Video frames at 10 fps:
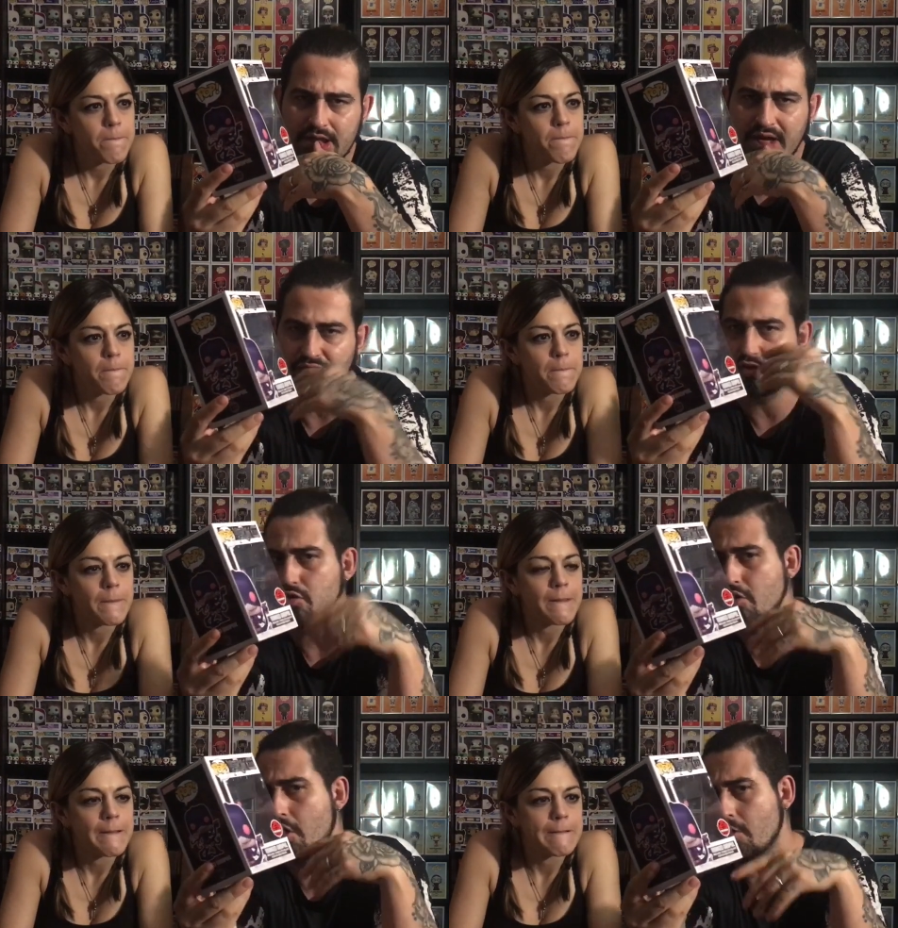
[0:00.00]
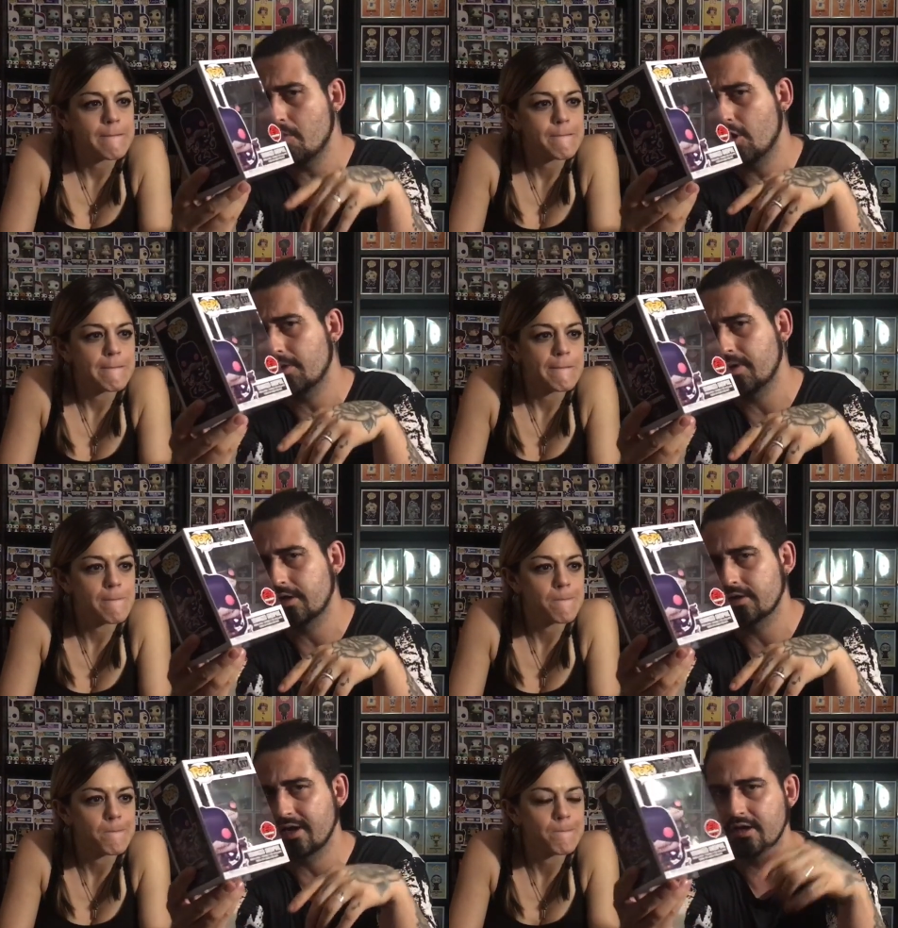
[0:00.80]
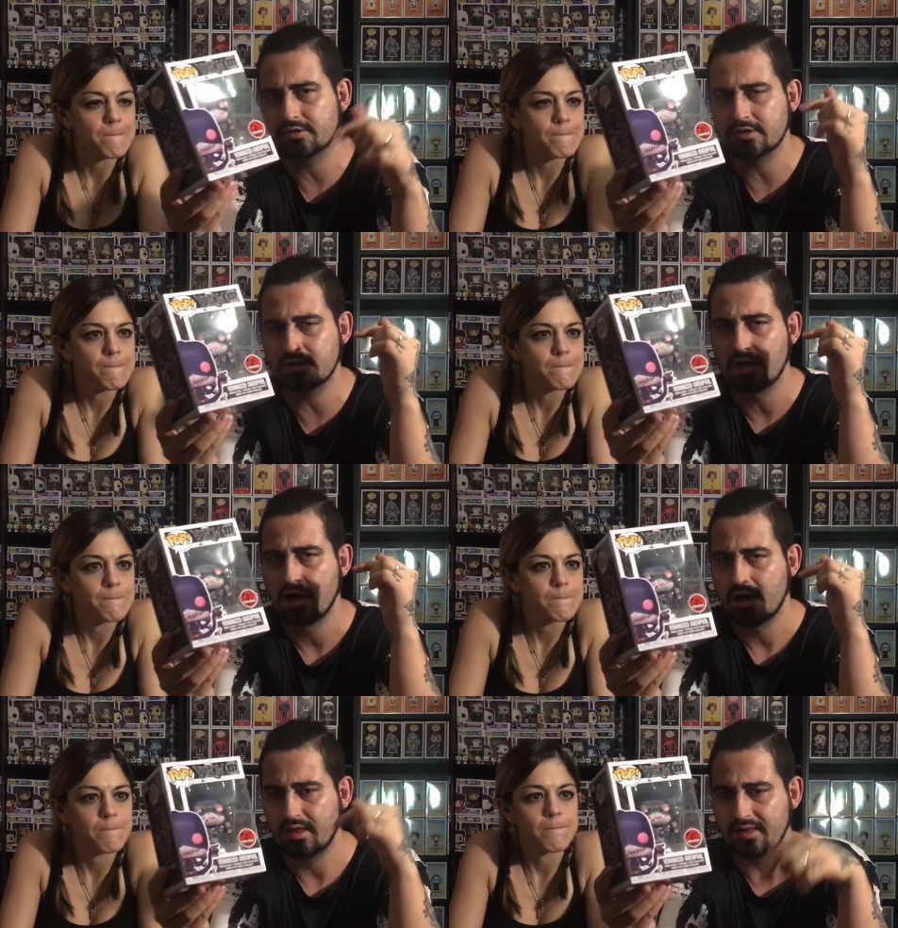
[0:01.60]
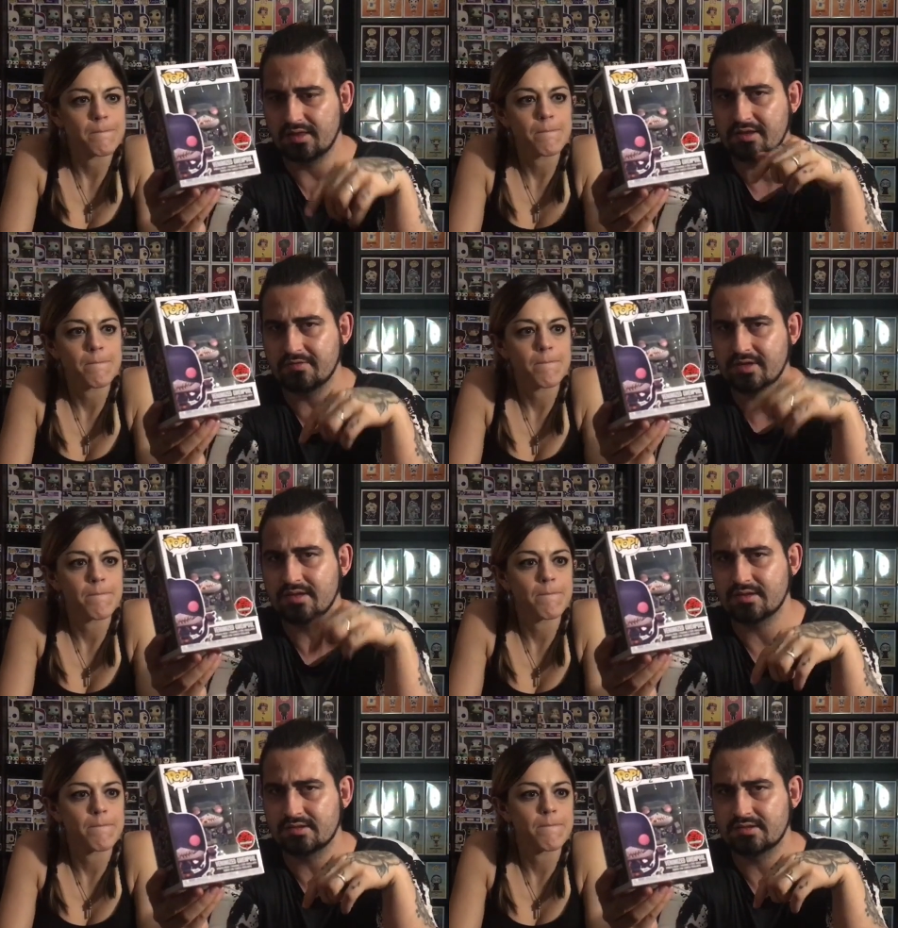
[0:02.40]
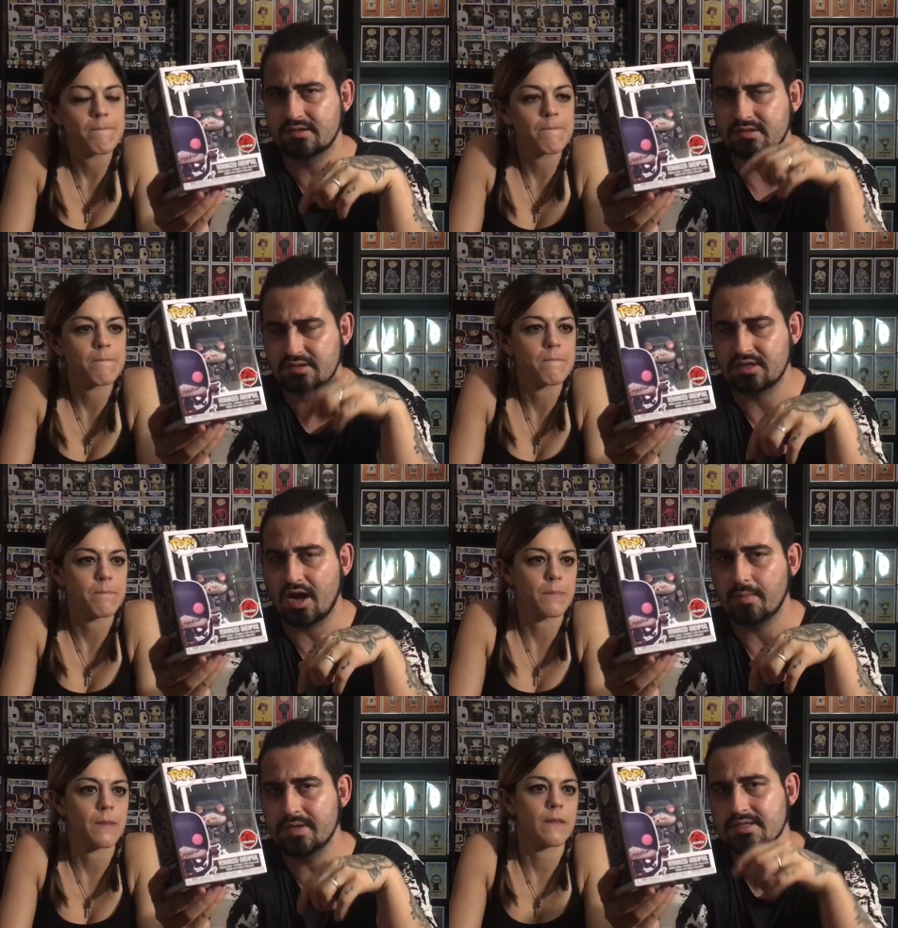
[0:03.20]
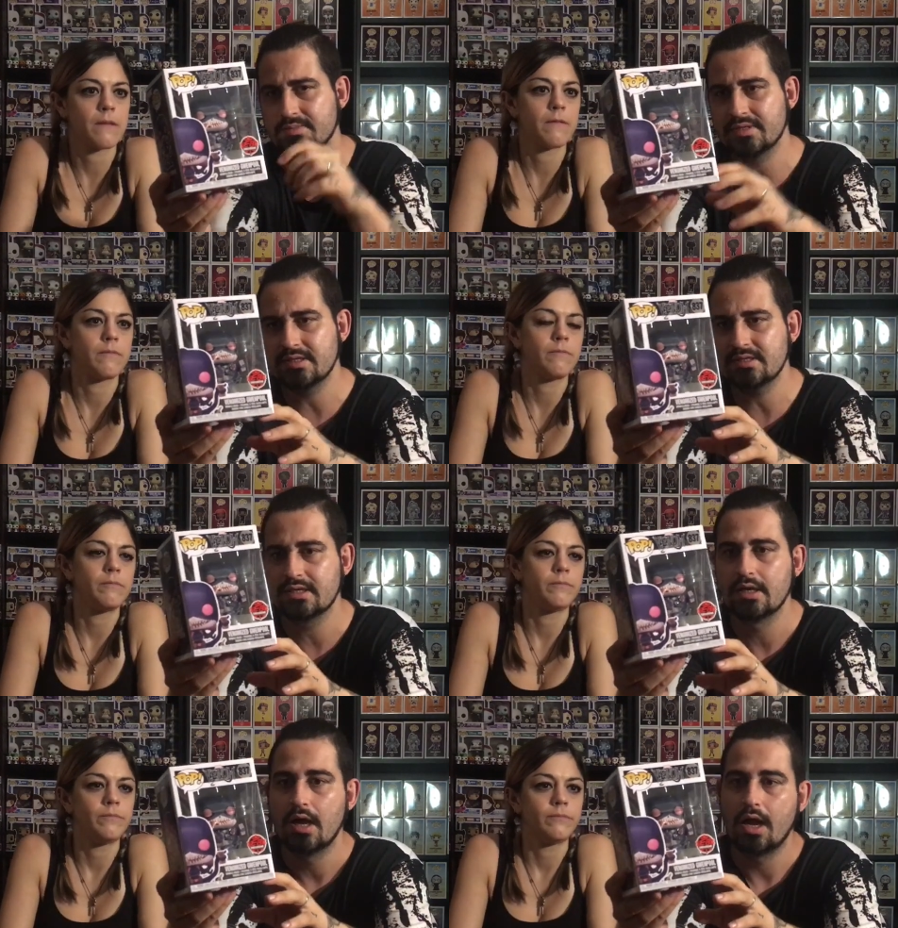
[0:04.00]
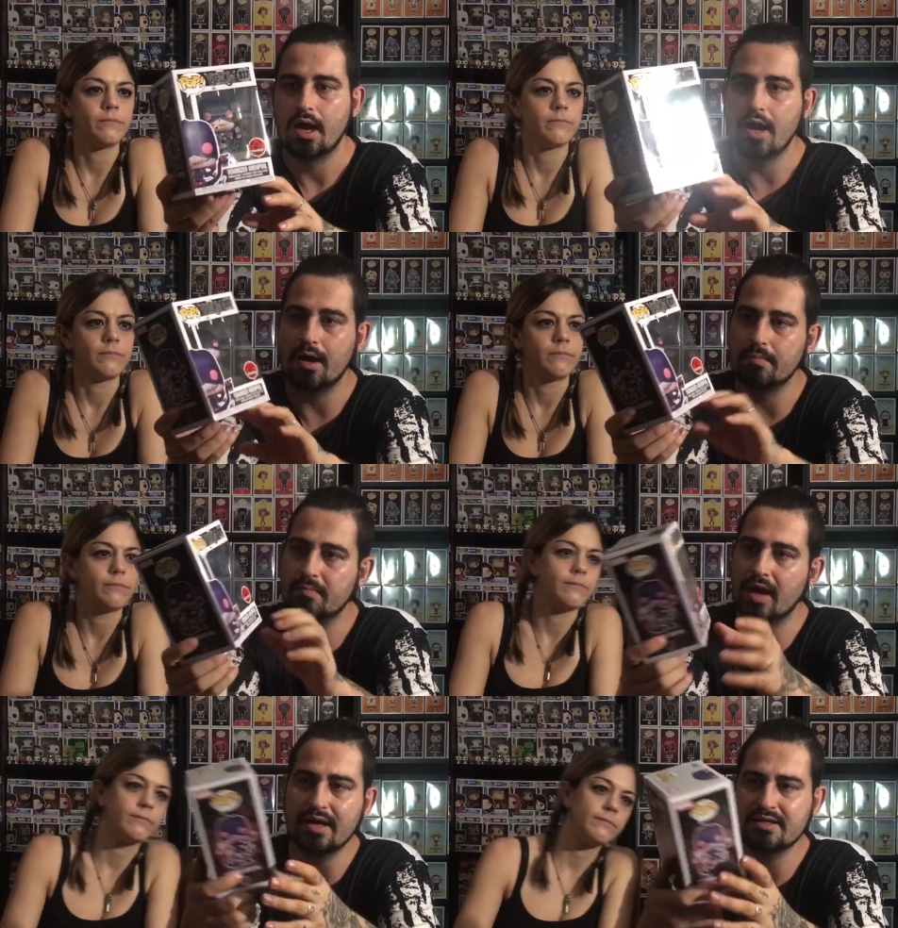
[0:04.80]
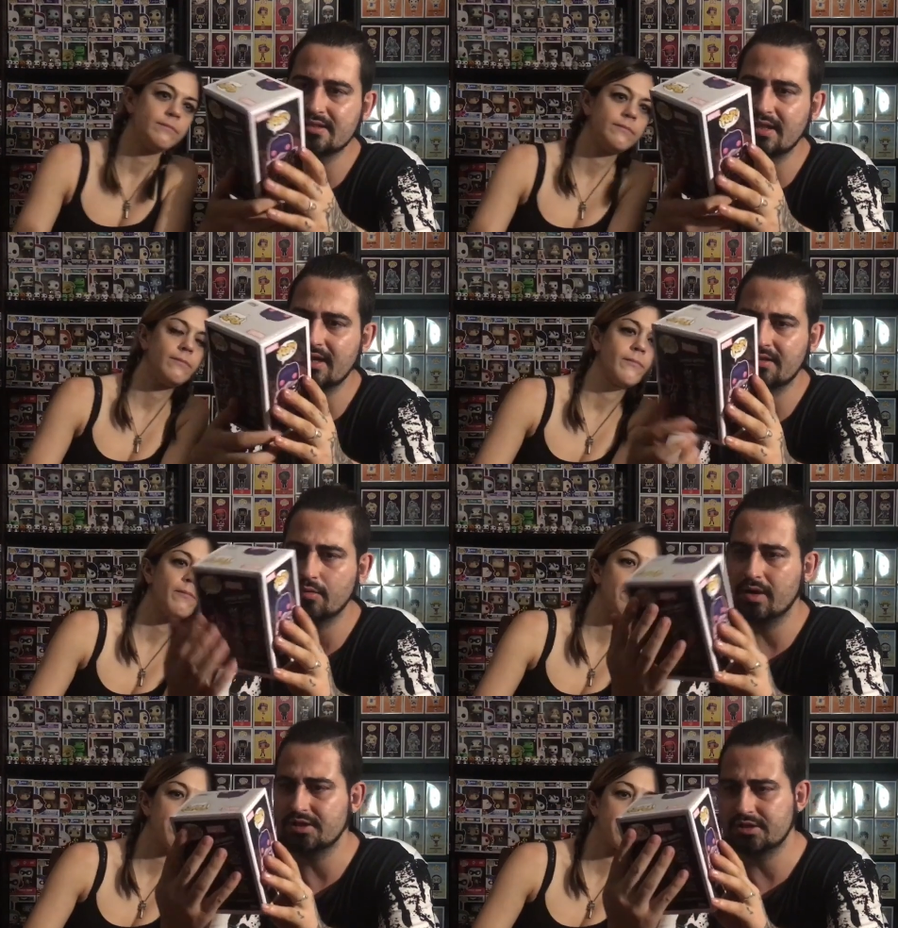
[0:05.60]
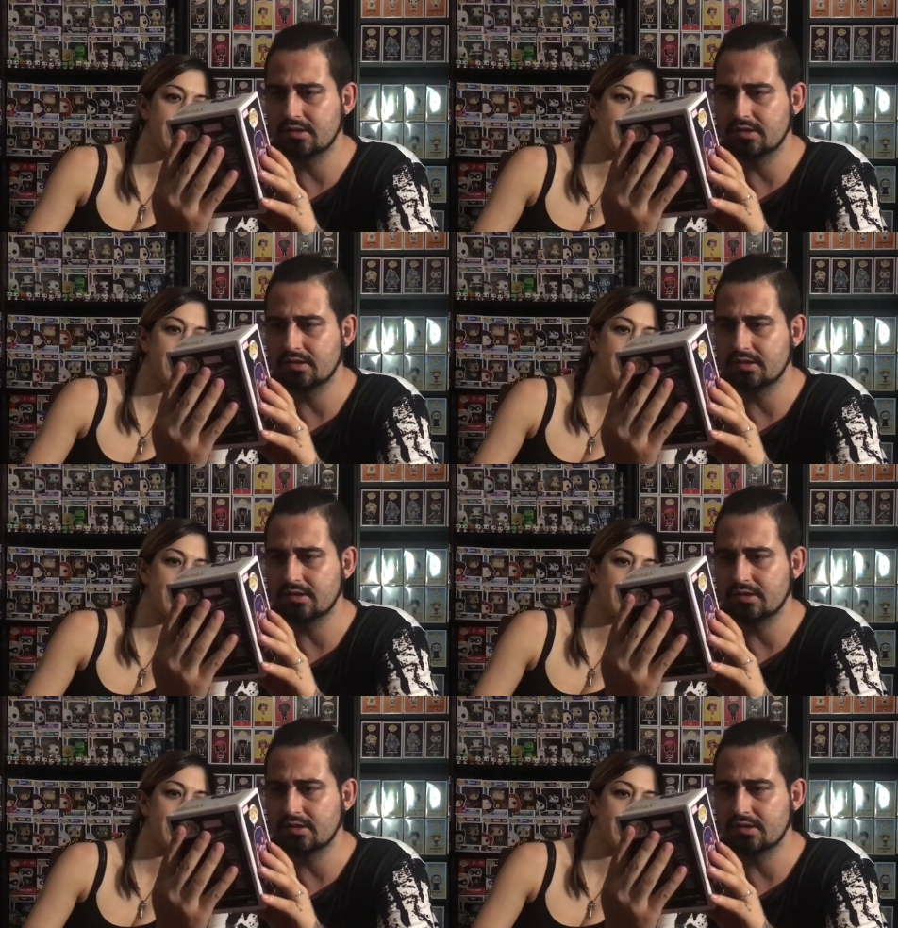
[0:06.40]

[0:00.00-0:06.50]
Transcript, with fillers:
Speaker 1: If you know more about her character, leave it in the comments, please. Um, I just like the way she